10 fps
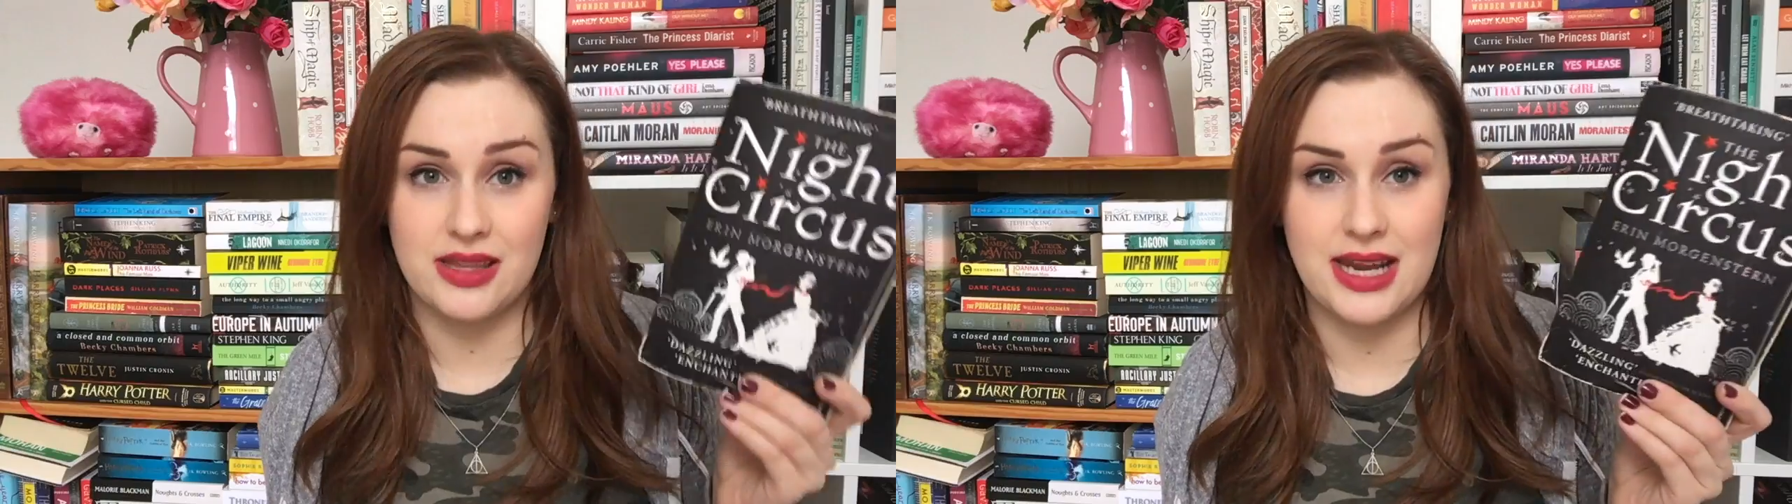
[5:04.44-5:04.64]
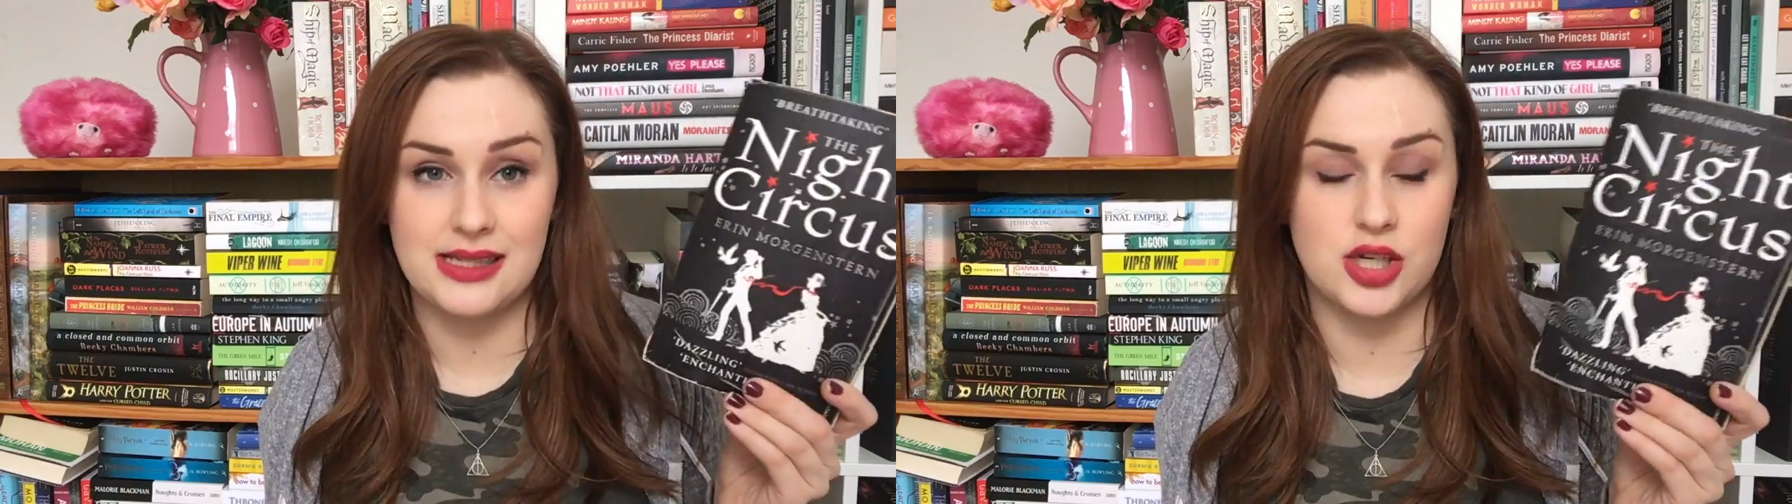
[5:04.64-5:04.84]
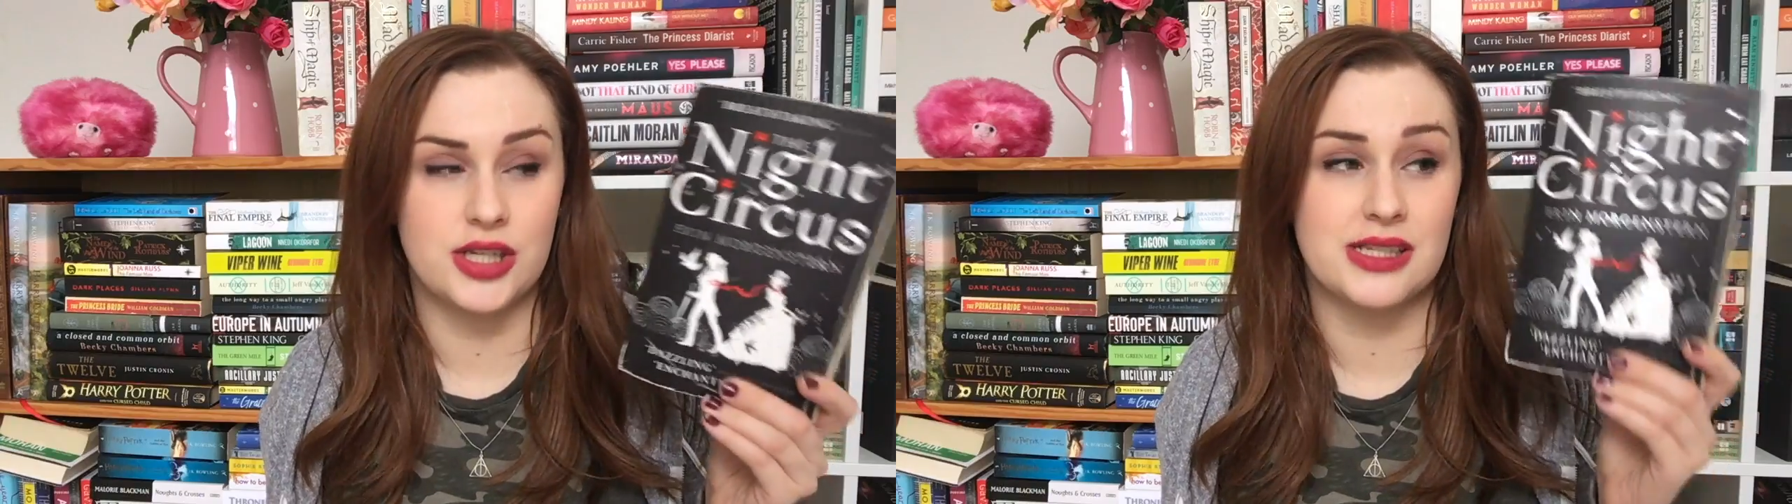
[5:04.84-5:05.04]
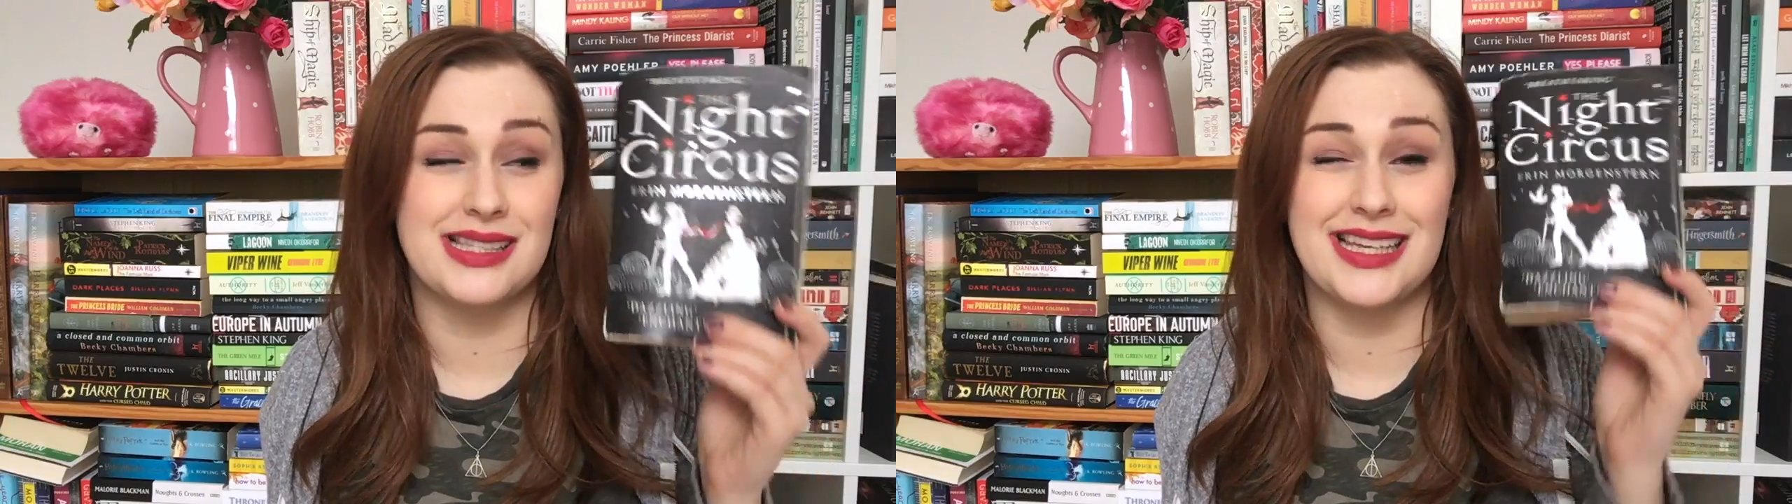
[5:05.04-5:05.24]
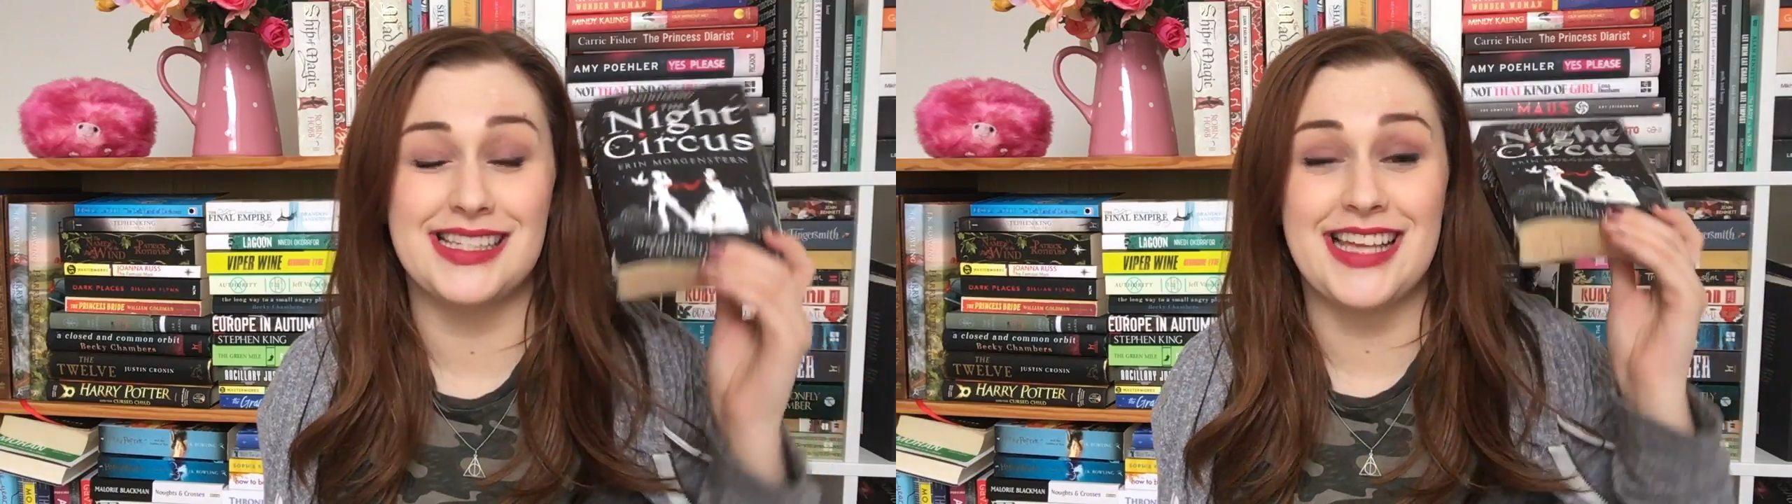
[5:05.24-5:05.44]
The Night Circus,
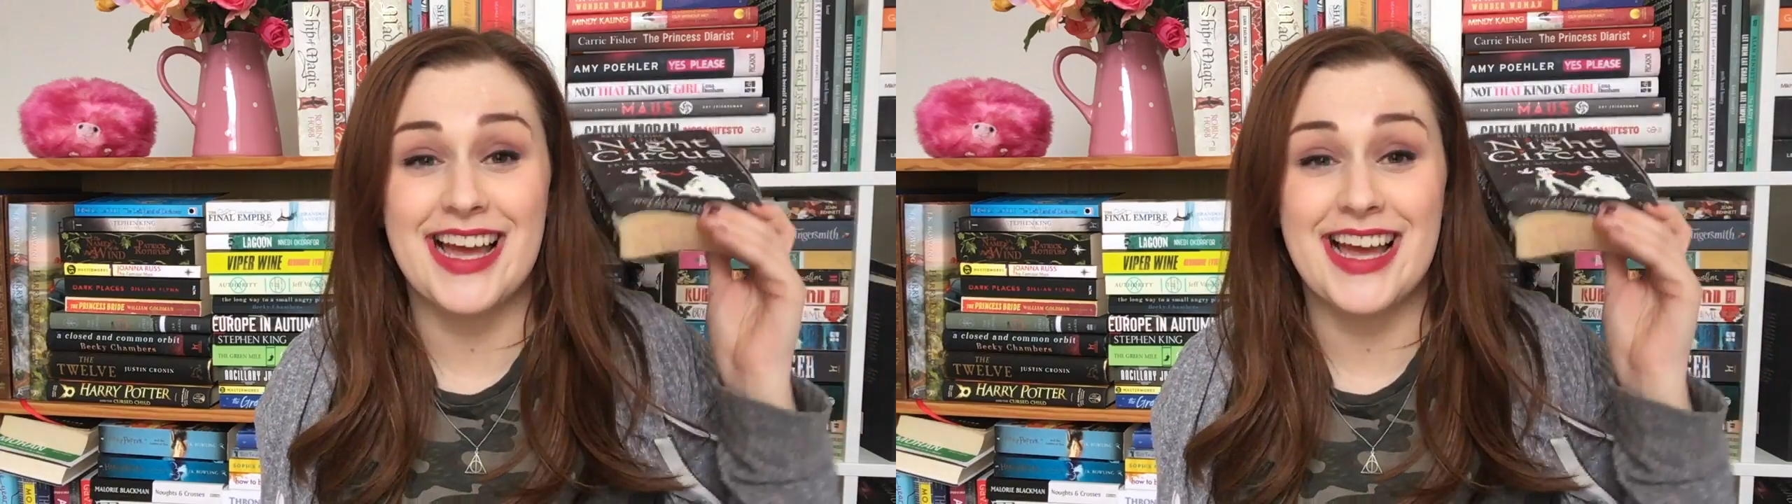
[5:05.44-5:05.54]
because like I say,